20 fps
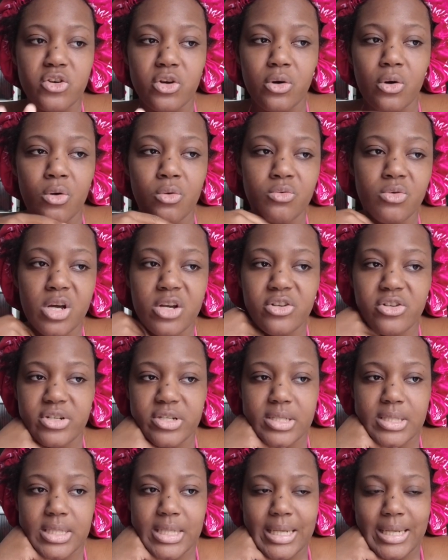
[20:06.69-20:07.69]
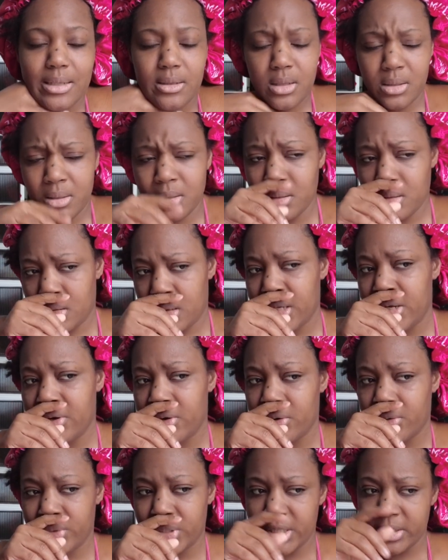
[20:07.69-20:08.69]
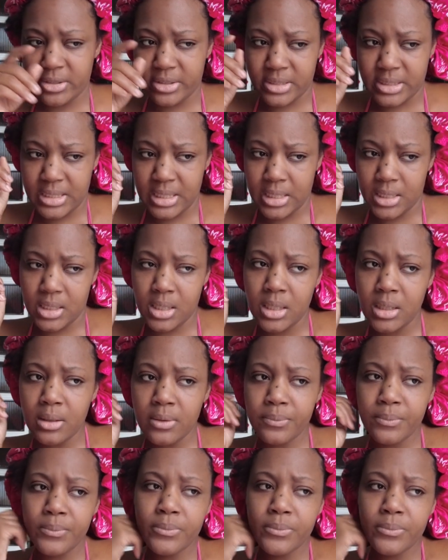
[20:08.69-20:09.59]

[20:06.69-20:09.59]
your own your own understanding.